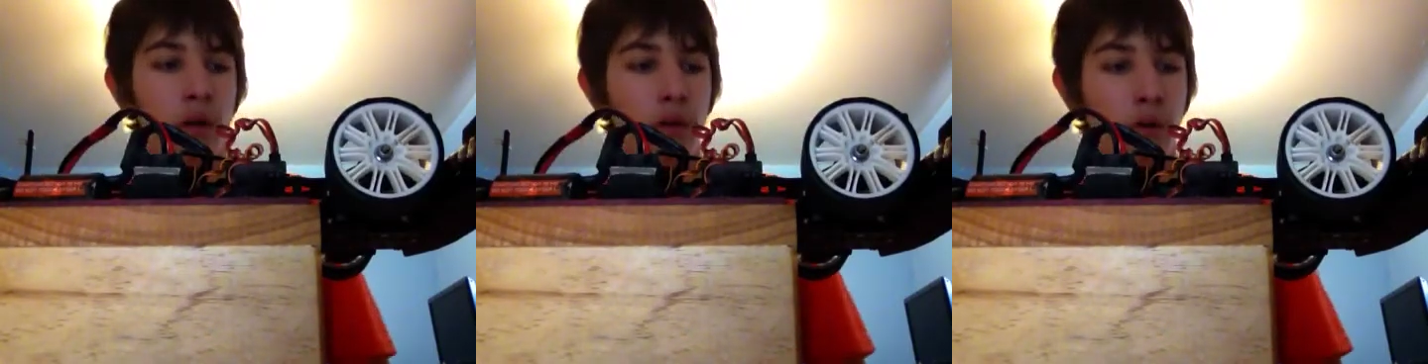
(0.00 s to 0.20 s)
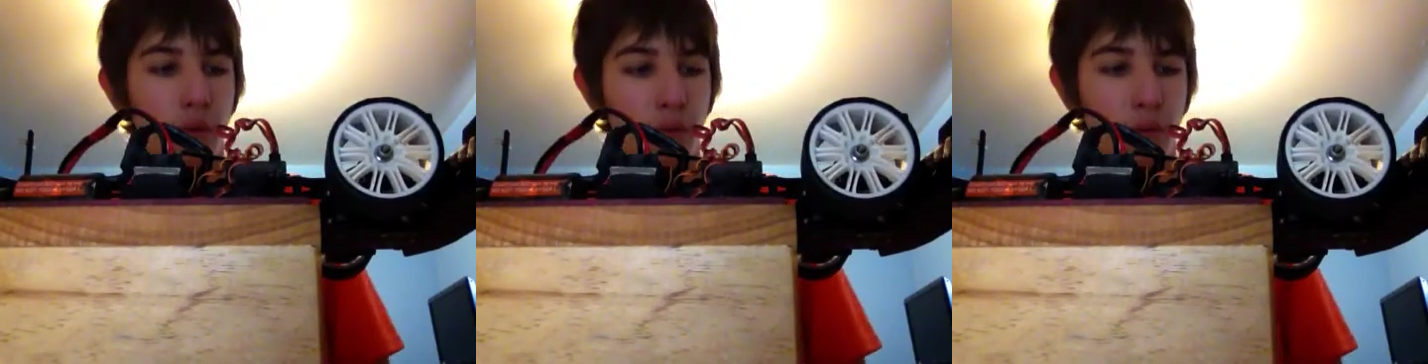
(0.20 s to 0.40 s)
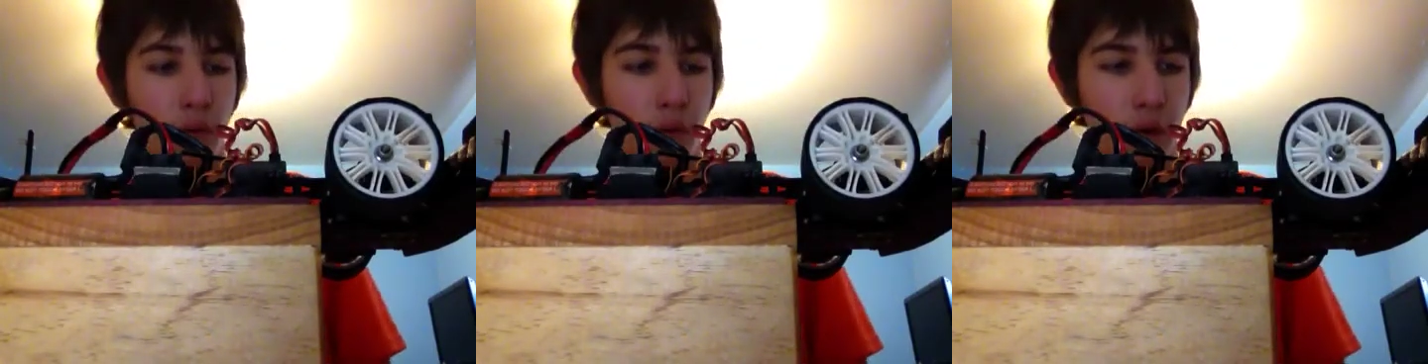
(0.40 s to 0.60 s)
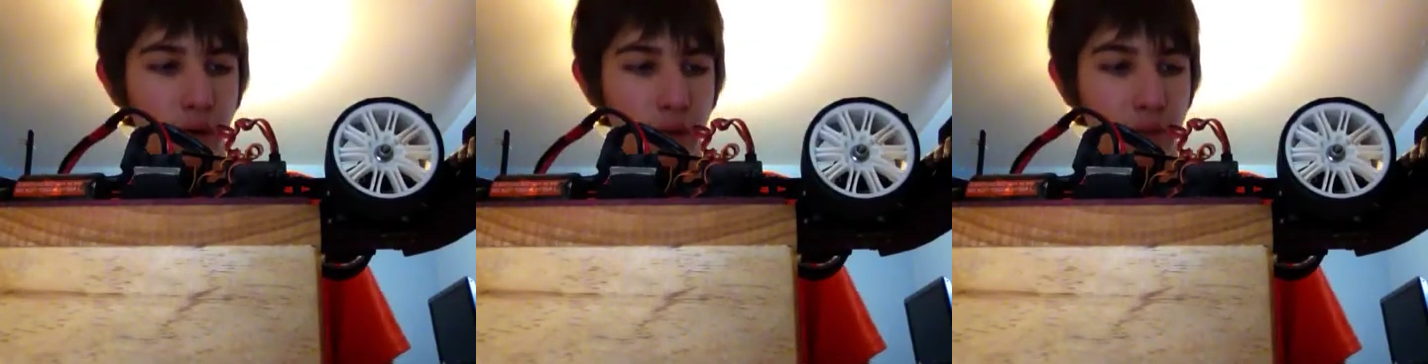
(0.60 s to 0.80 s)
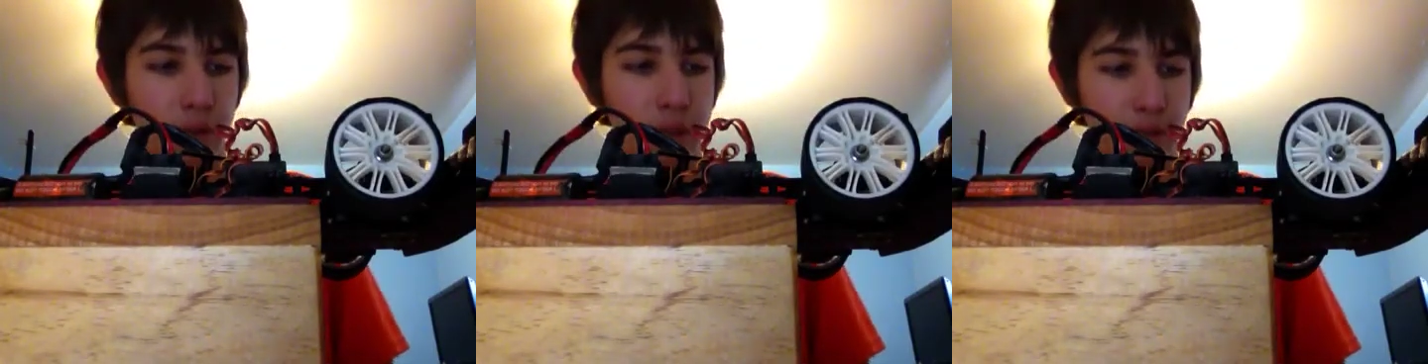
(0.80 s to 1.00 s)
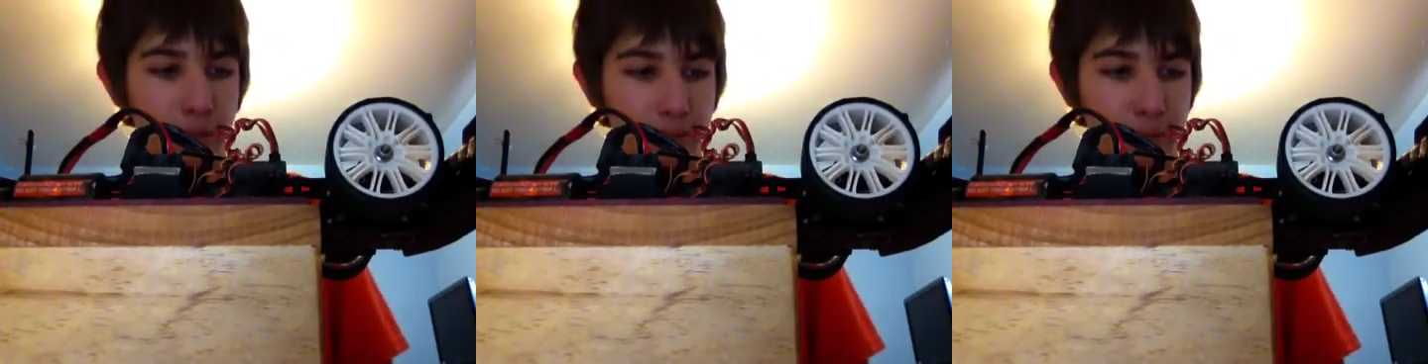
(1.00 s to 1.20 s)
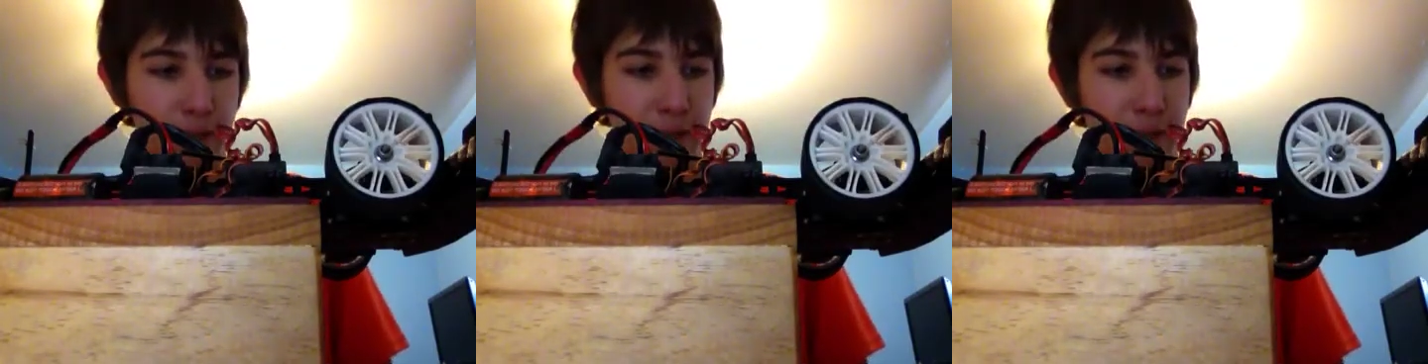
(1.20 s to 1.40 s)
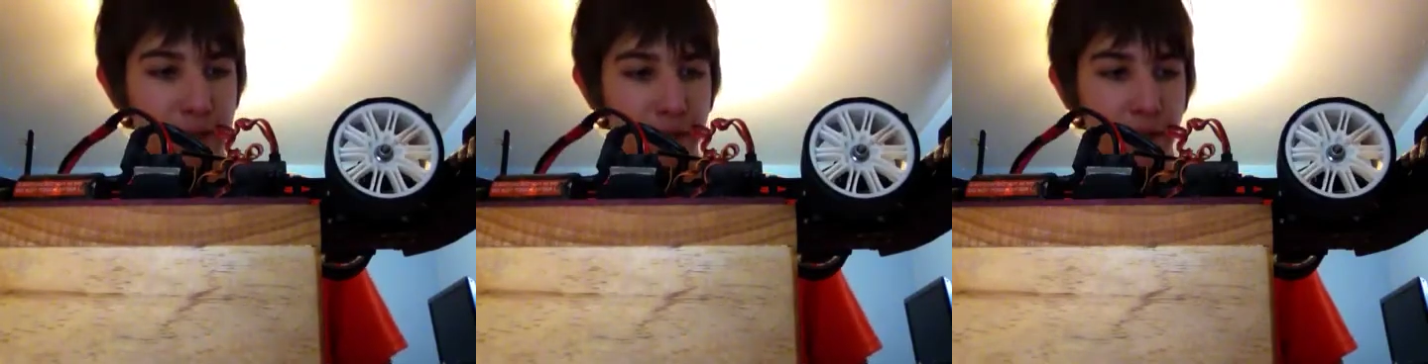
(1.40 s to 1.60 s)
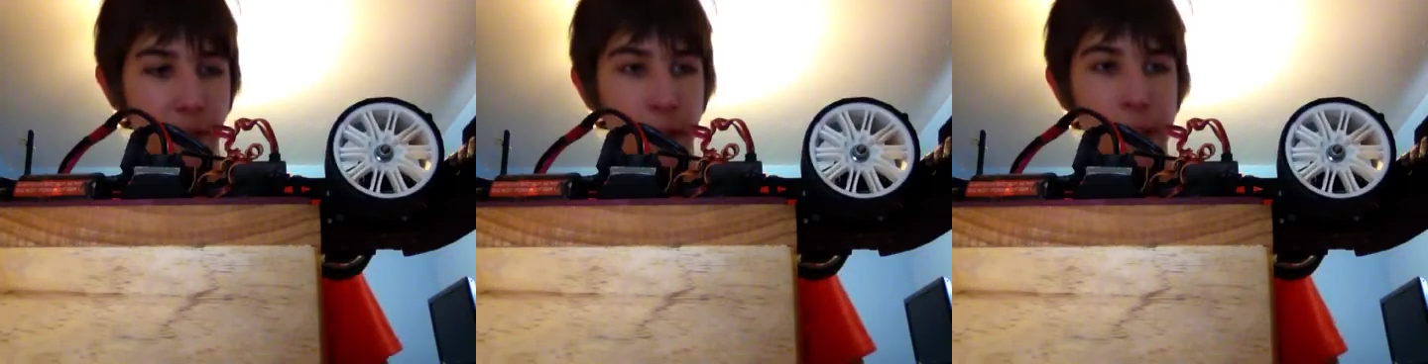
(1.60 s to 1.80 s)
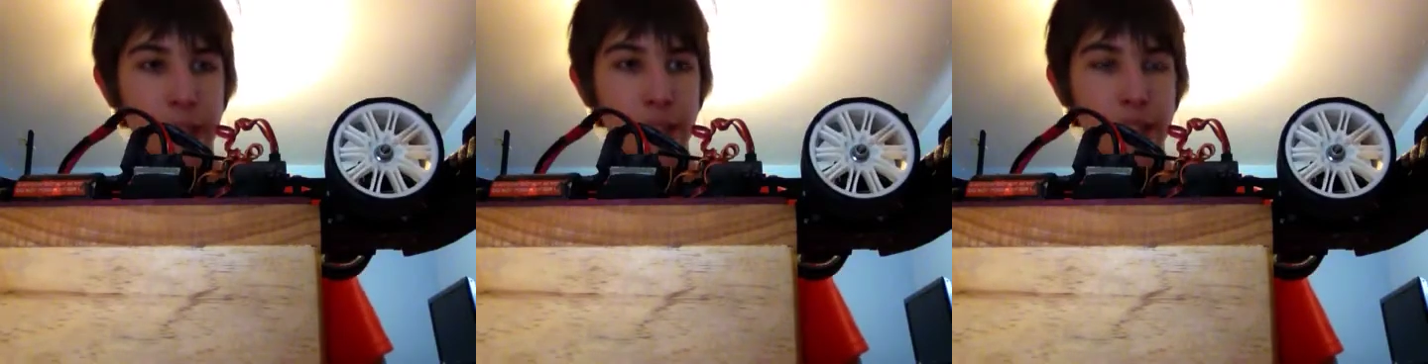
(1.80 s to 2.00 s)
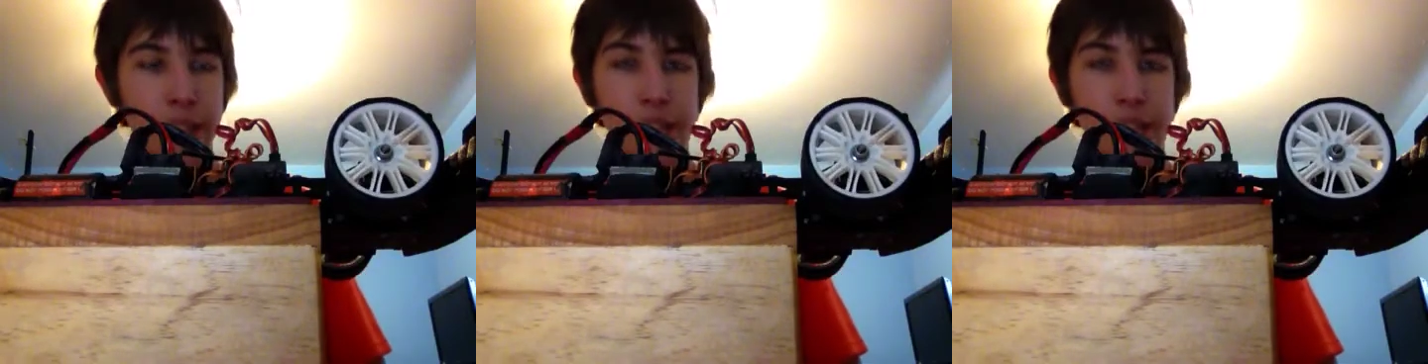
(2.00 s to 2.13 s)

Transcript: or something, and then just